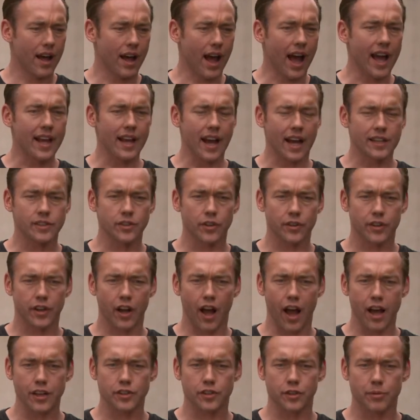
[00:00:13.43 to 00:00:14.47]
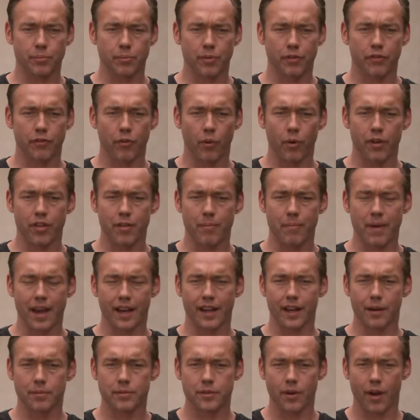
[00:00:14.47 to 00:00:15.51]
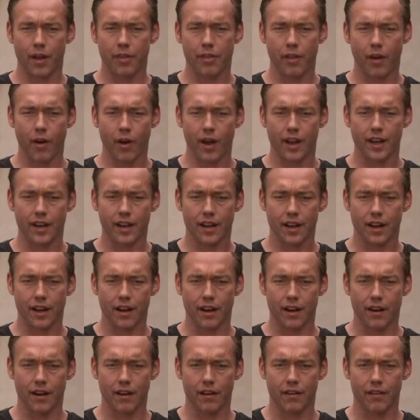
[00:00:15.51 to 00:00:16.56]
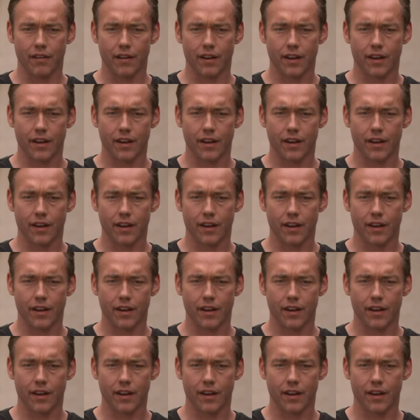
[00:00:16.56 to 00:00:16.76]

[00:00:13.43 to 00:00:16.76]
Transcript: I, I saw the costume before the makeup, so I thought uh,